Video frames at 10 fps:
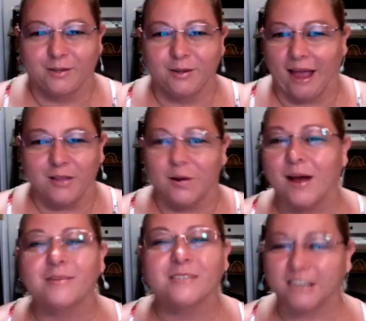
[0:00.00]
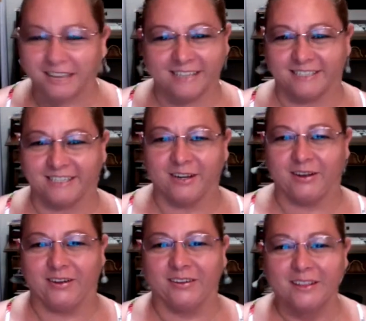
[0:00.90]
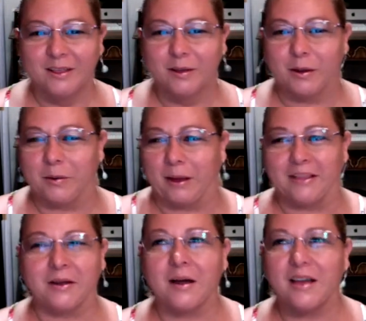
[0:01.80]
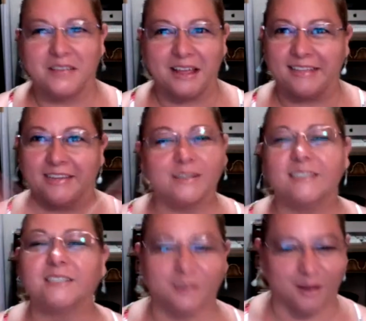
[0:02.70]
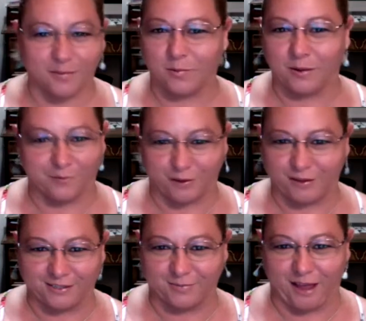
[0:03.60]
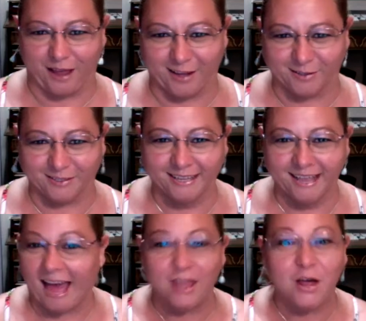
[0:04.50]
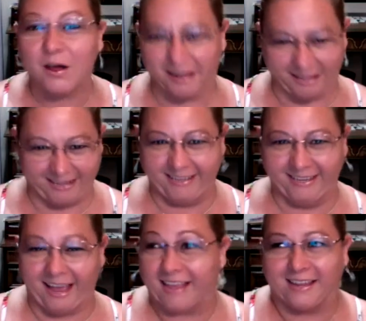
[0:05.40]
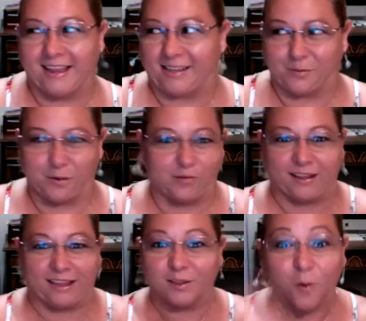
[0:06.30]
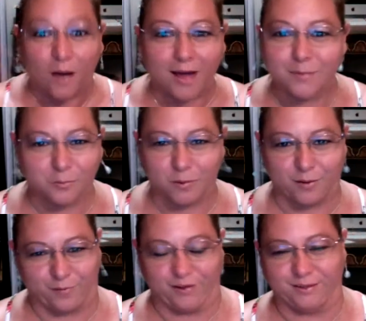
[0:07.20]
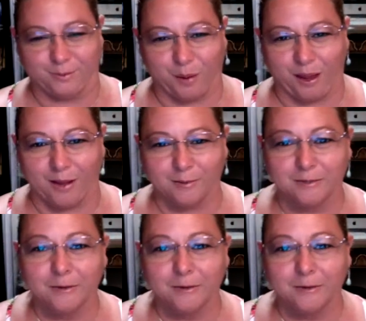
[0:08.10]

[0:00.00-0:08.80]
I don't have chickens. So I don't have any reason to have a white feathers in my house at all. As a matter of fact, I don't have a white feathers in my house.